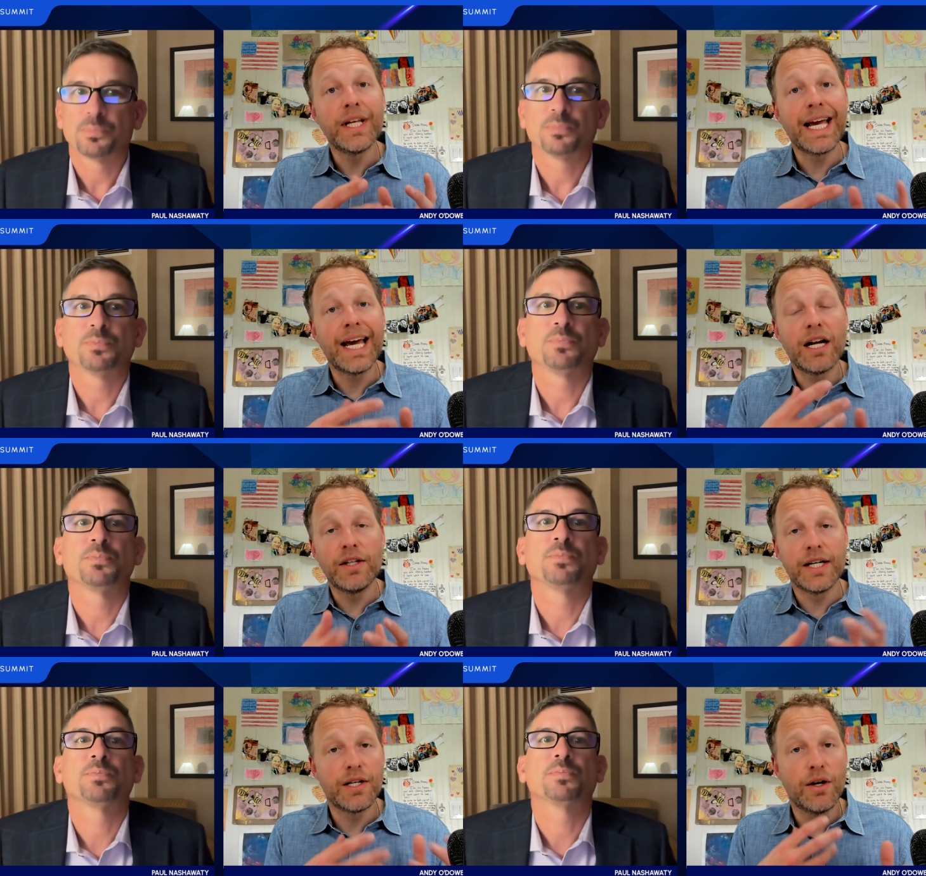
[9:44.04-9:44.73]
Speaker 1: really
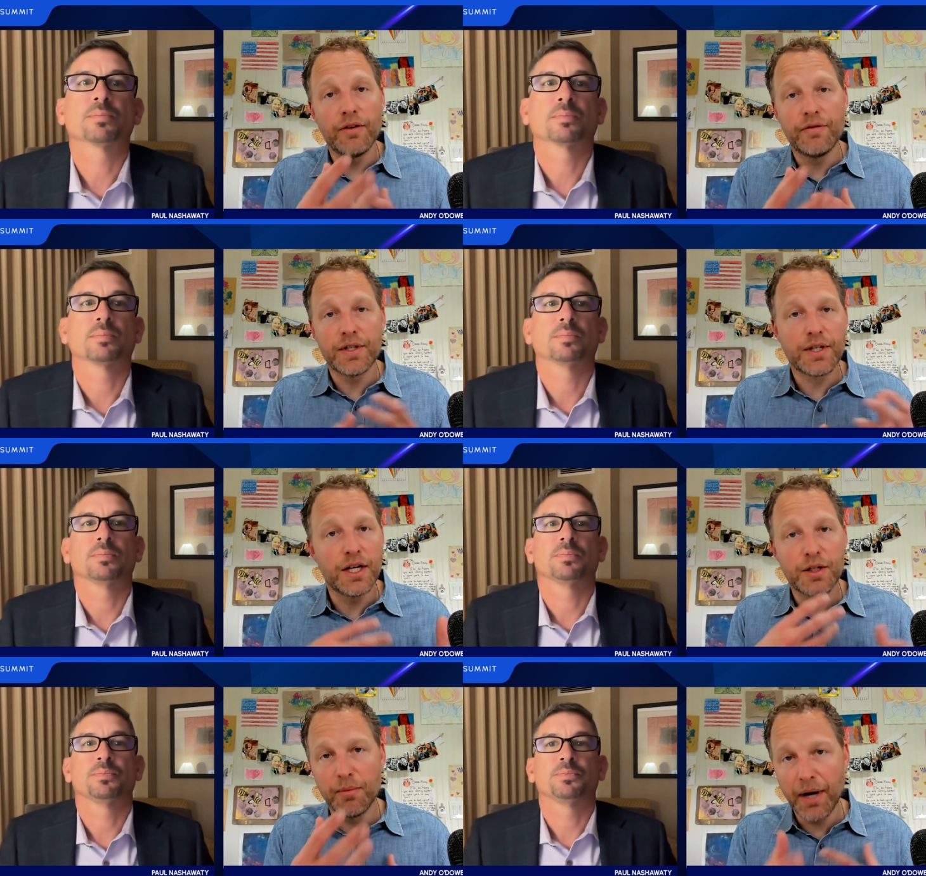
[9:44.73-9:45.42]
analyzing all of this
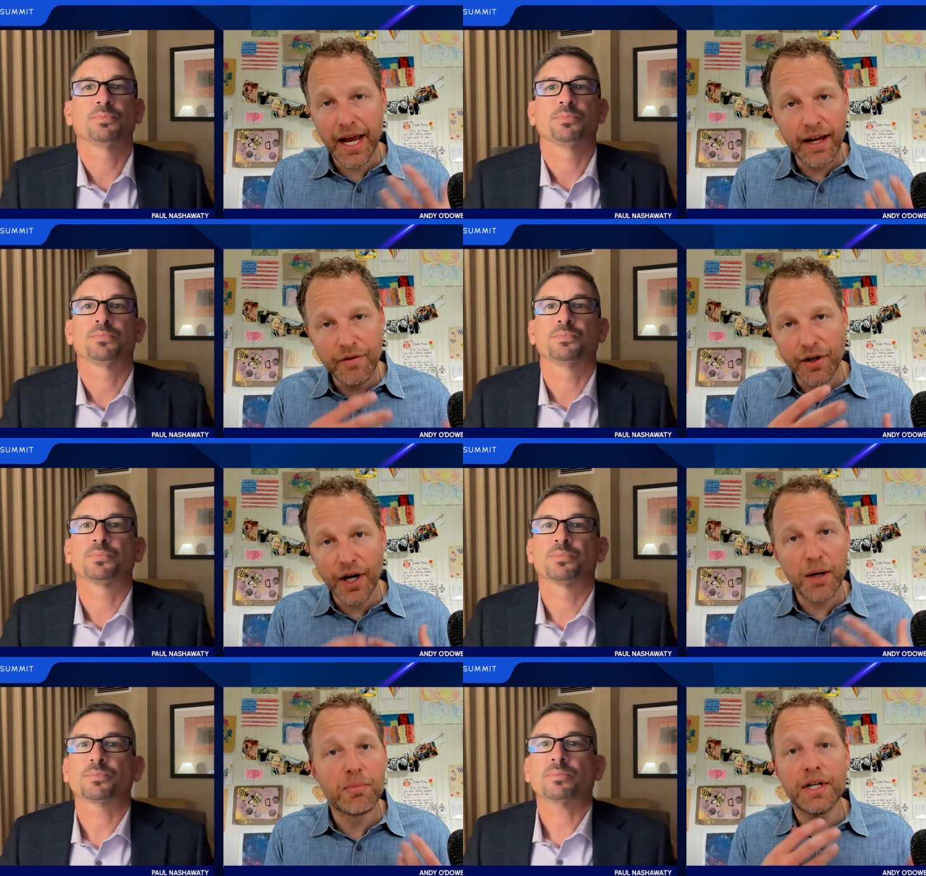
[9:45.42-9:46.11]
customer
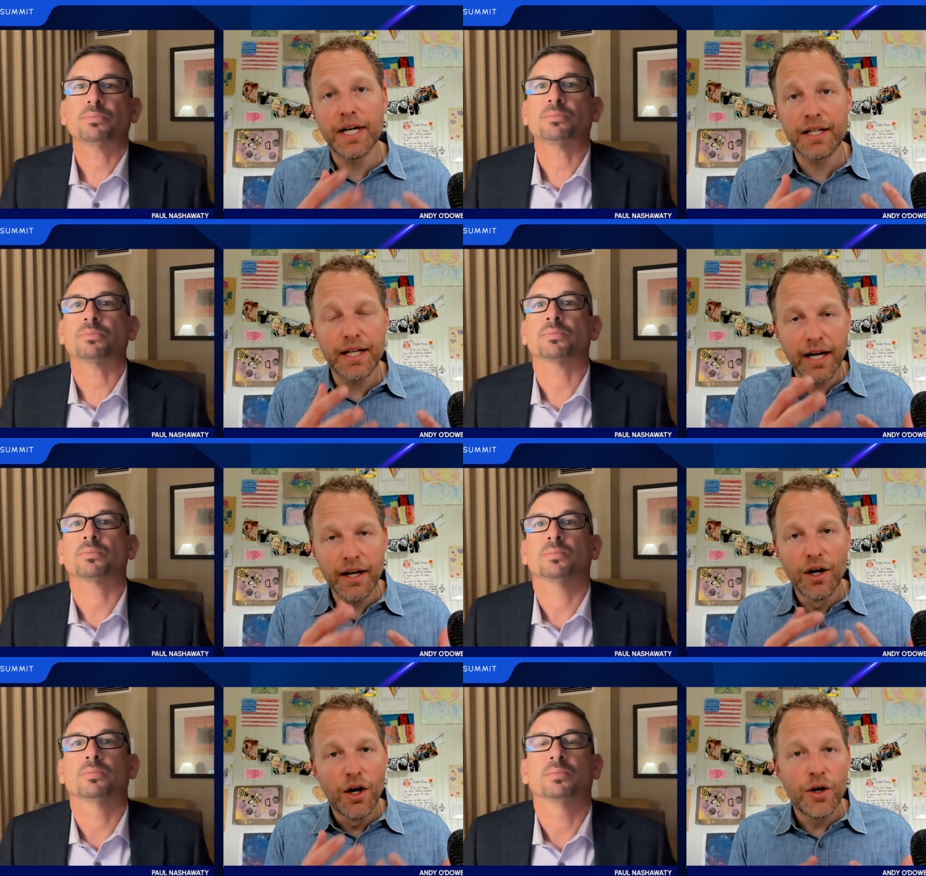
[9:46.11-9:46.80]
behavior and
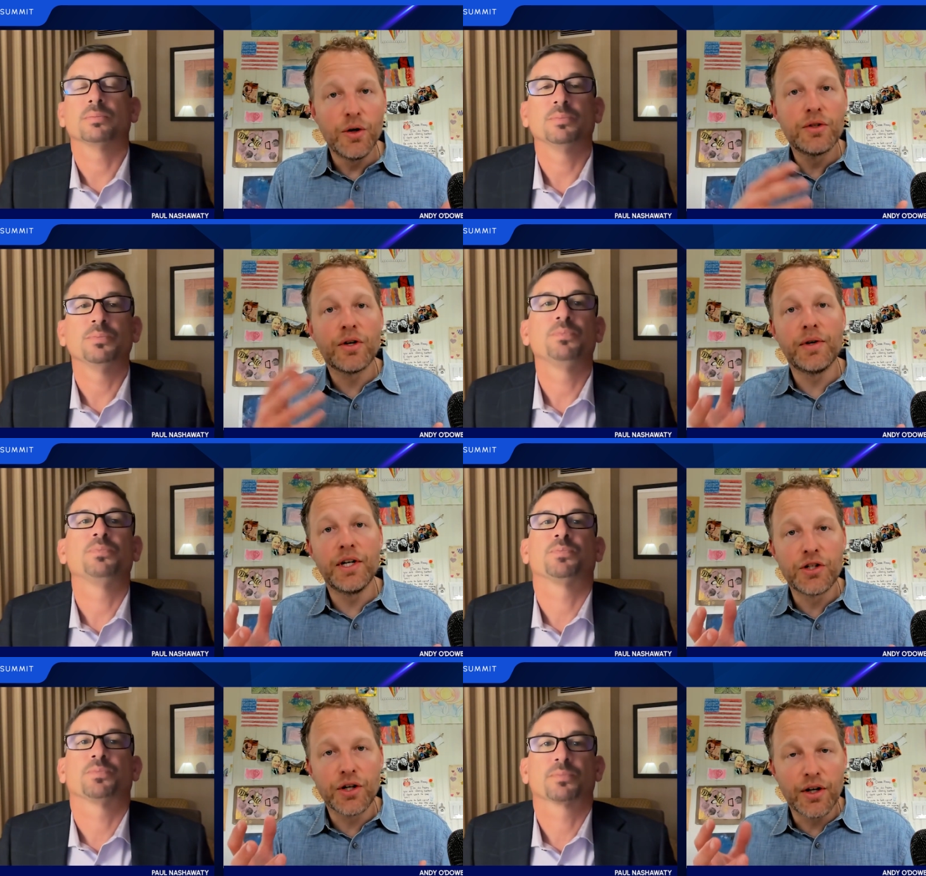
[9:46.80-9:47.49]
predicting who's
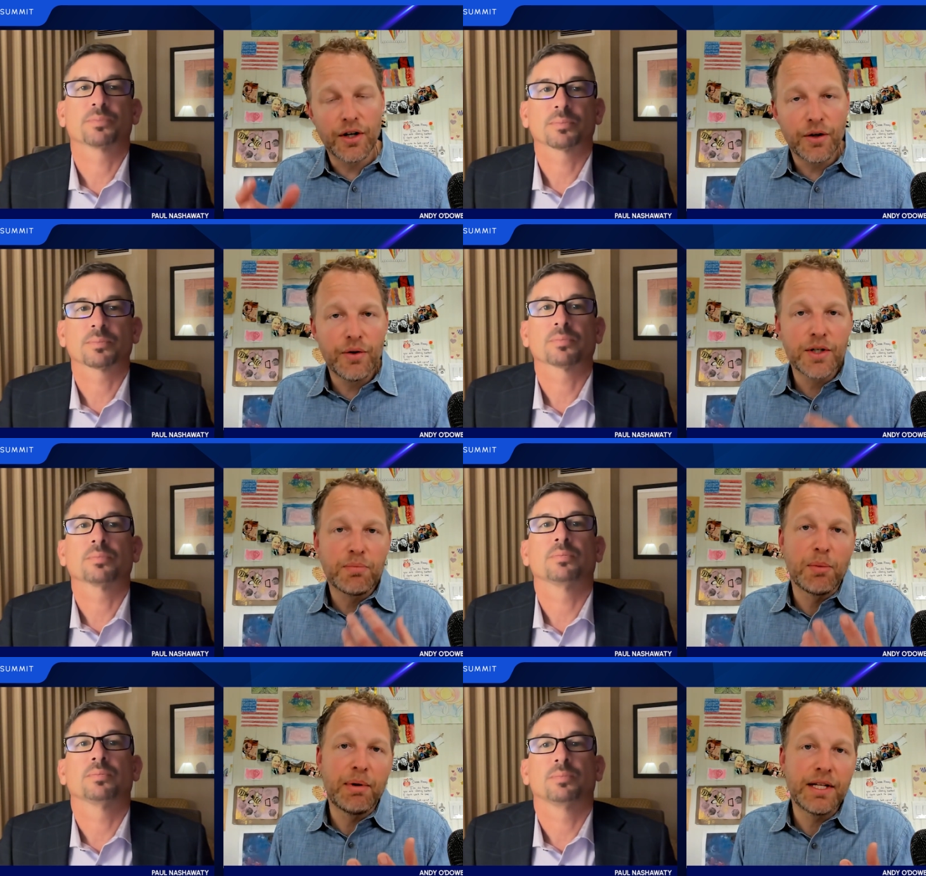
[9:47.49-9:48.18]
going to churn, who
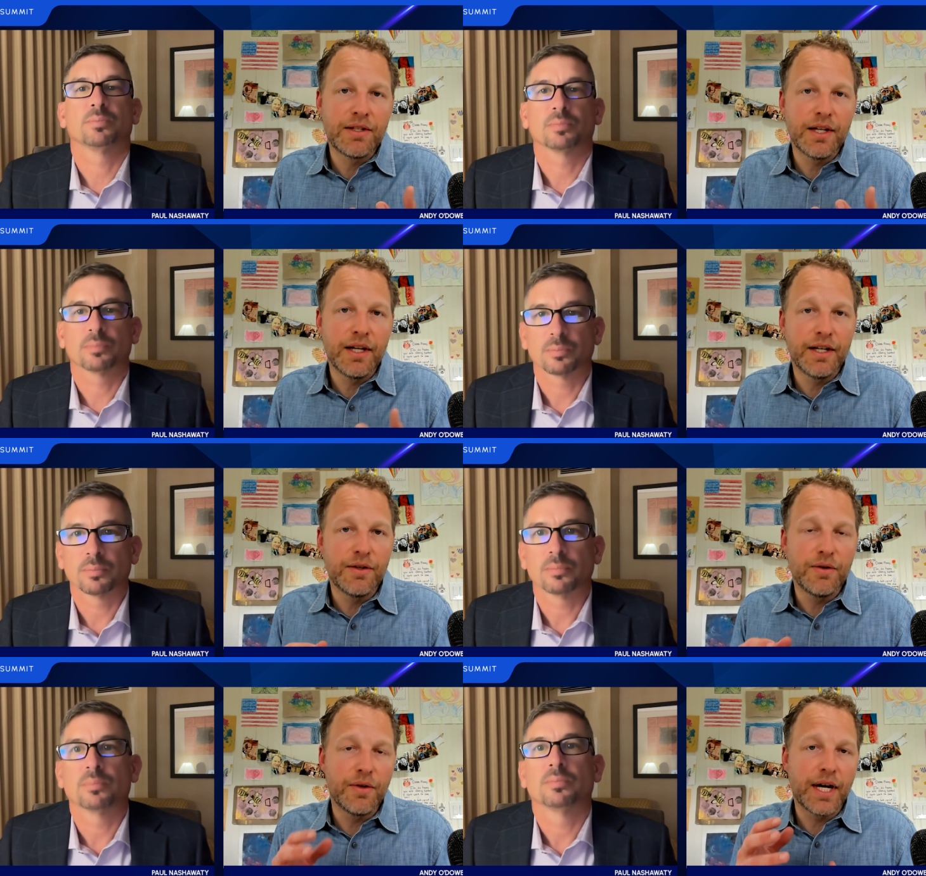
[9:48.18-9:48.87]
has propensity
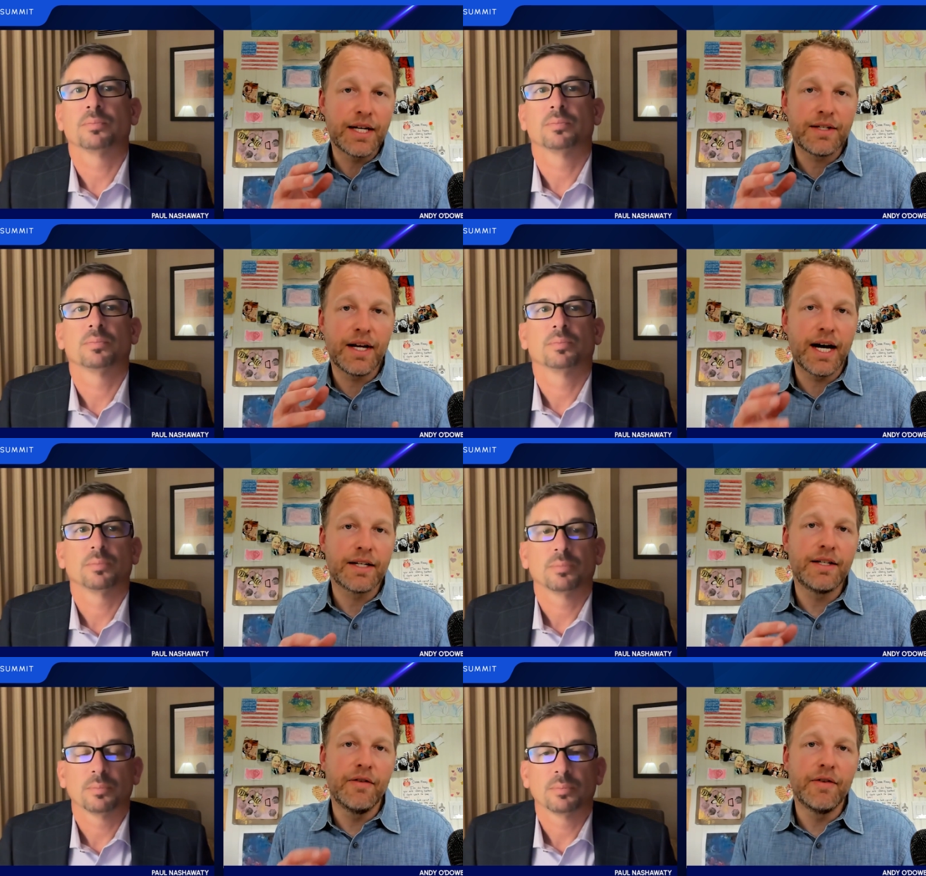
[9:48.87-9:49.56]
to do this
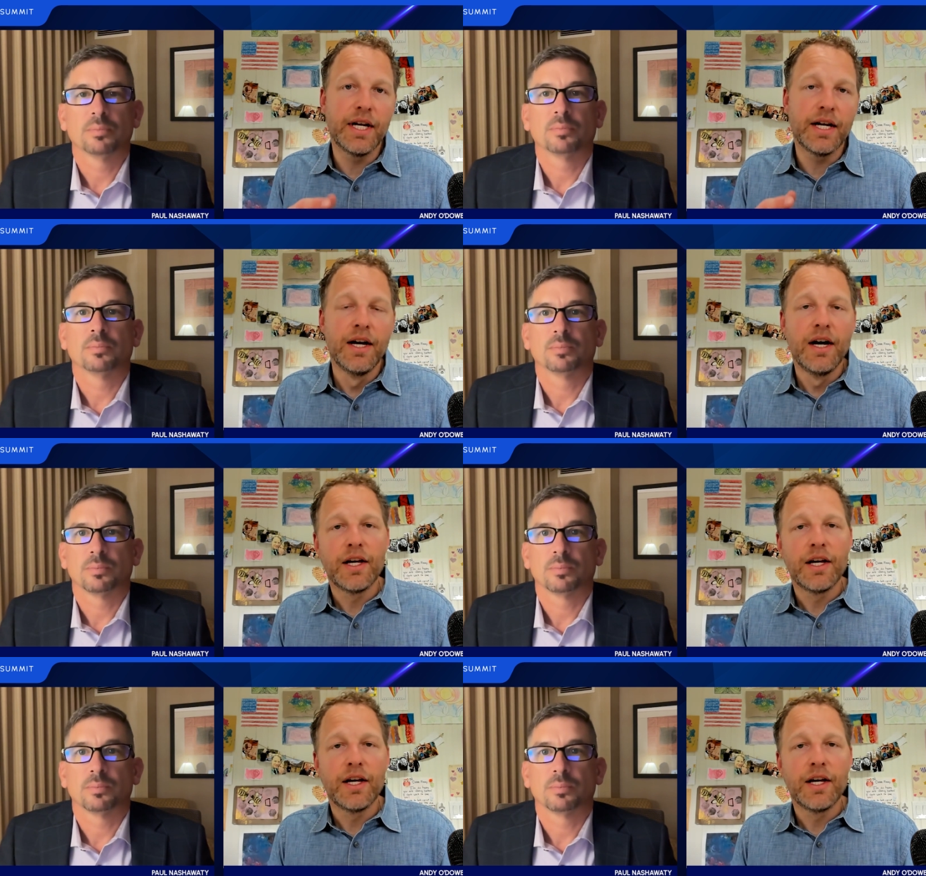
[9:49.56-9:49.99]
activity,